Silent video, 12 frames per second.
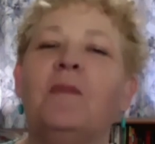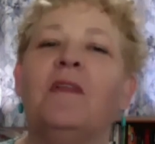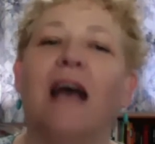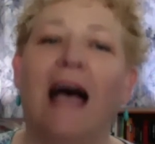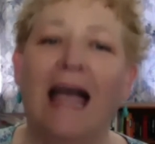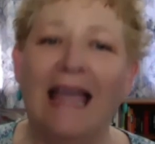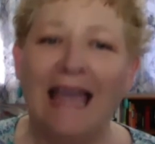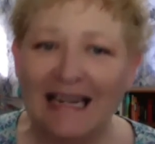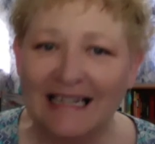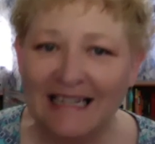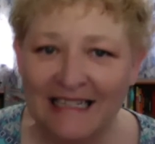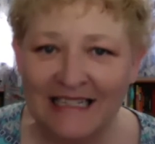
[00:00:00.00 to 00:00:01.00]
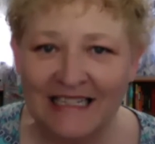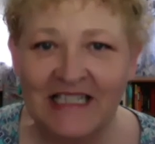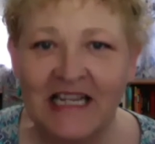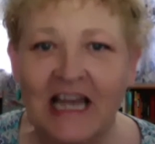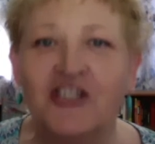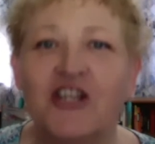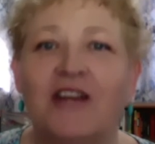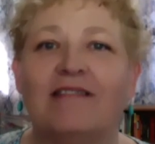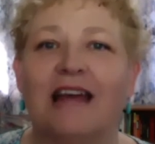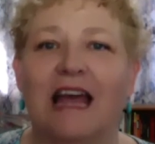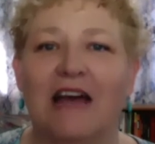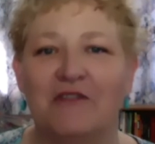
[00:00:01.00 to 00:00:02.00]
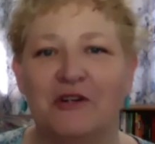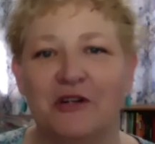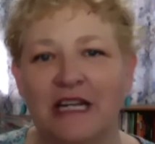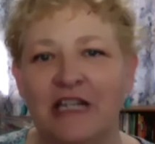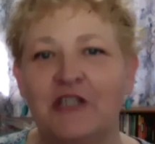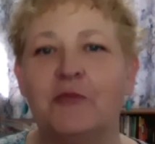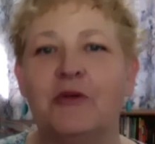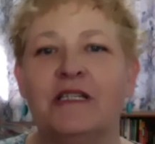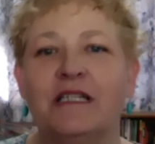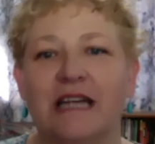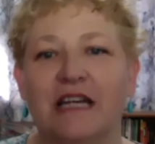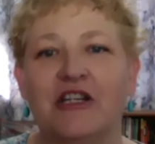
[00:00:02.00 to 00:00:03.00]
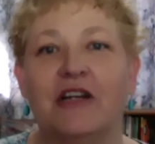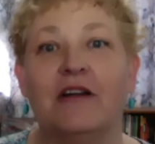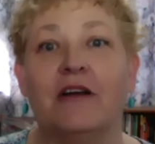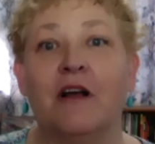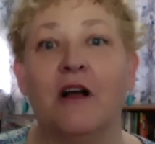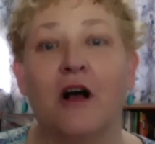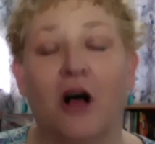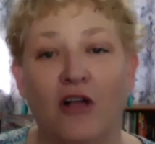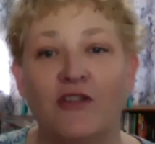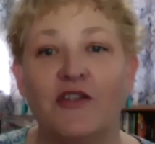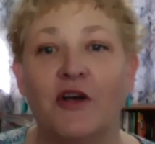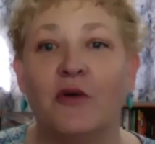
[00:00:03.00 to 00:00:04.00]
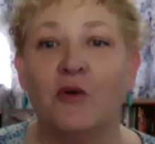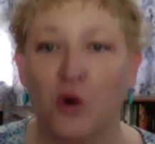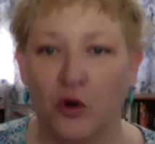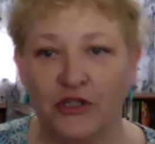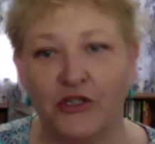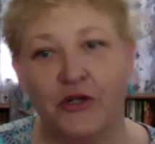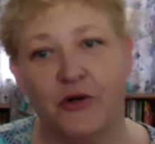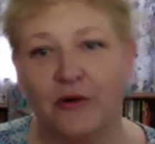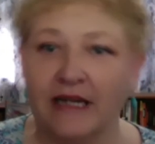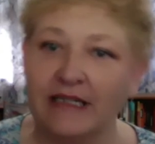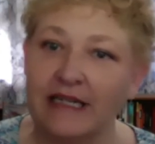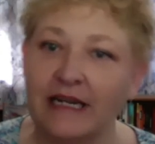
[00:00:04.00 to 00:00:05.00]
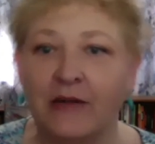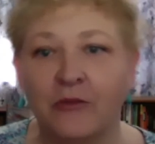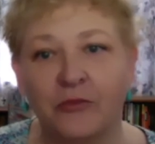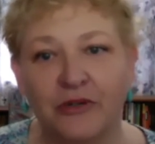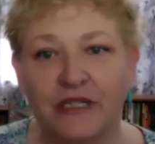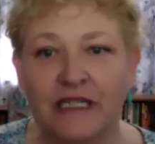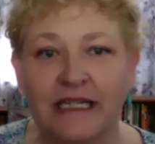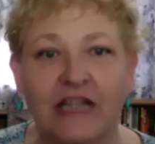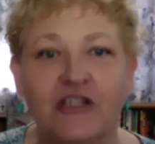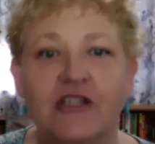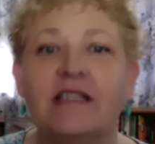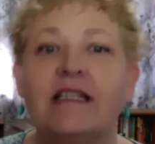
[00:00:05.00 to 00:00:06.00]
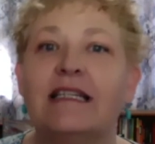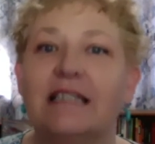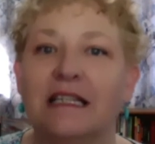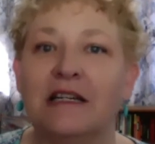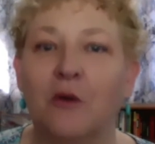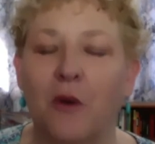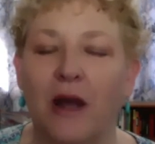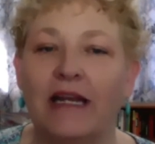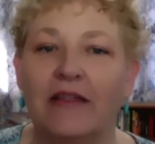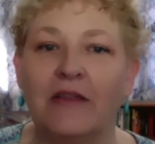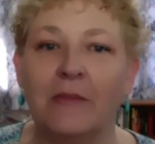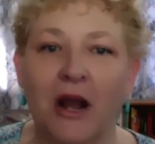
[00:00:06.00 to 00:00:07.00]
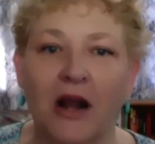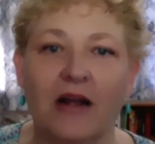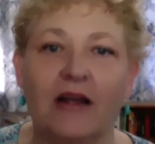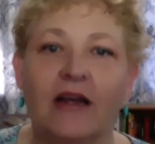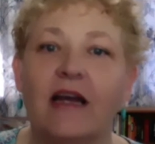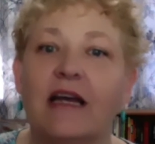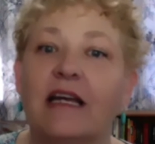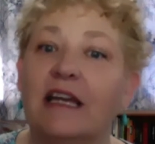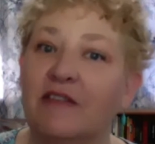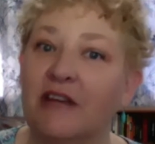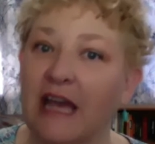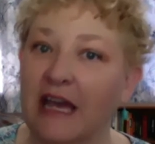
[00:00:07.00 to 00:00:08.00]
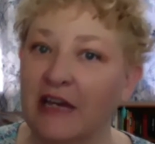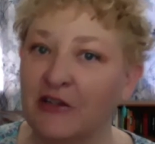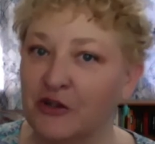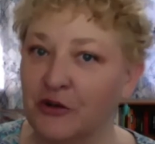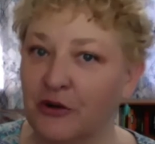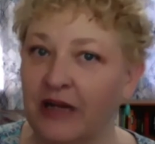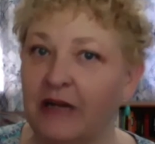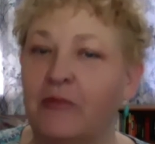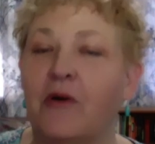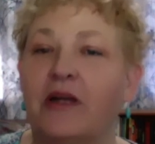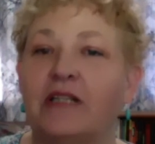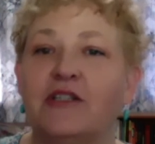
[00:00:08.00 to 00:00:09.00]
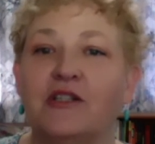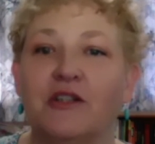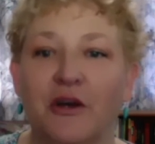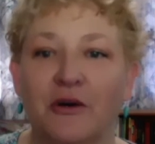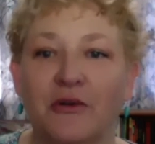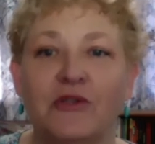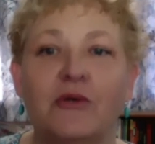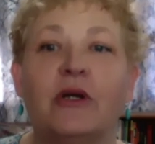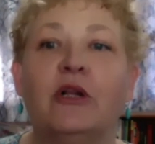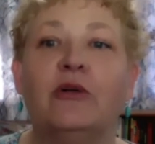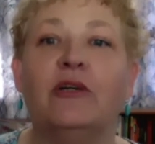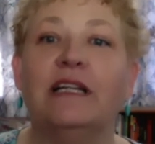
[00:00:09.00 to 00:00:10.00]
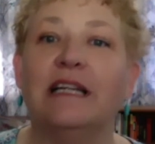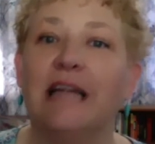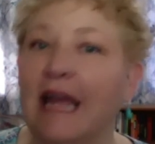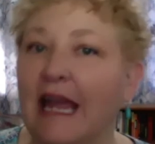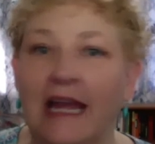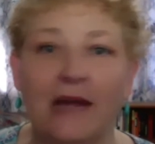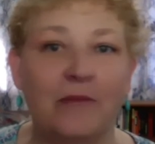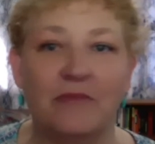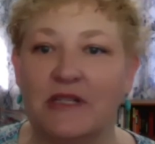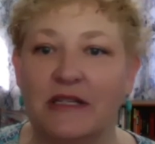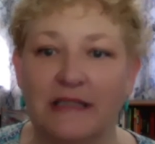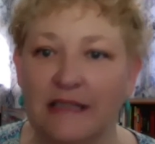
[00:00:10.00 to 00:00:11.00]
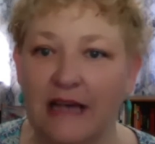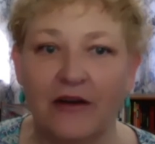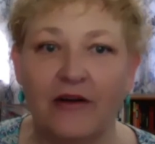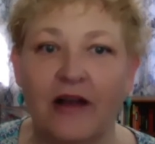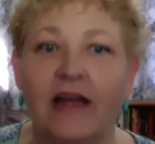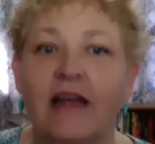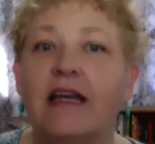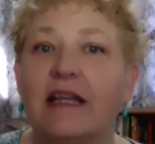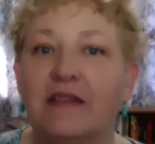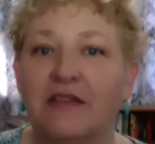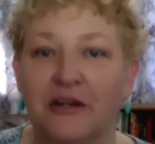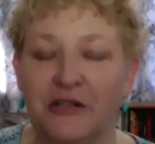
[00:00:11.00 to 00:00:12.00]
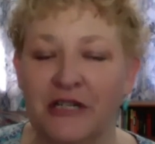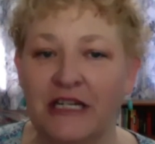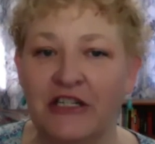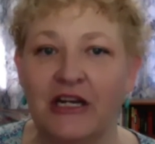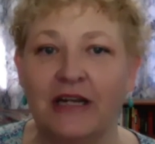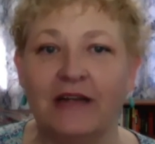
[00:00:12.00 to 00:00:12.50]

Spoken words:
I added in discussion after each presentation, also course-correcting presentations that didn't quite hit the mark, giving extra credit points to those who included games, etc., in their teaching.